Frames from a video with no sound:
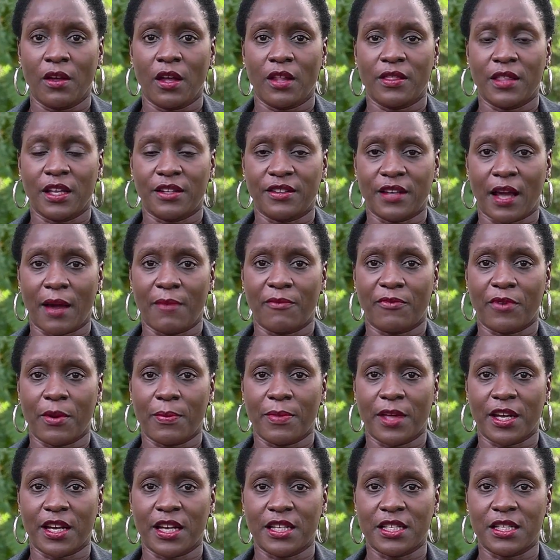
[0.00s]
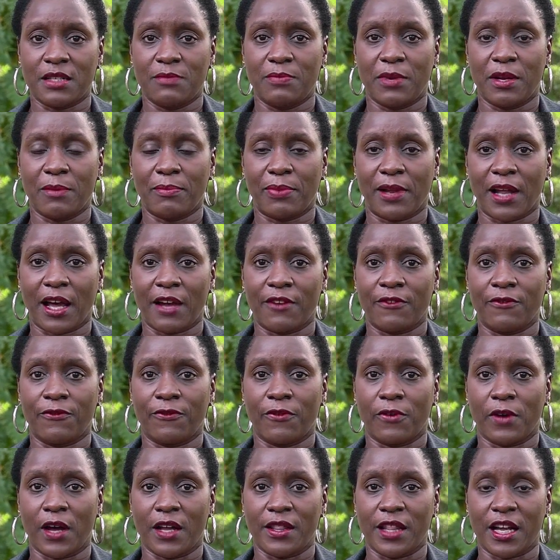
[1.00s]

The time frame that has been planned for,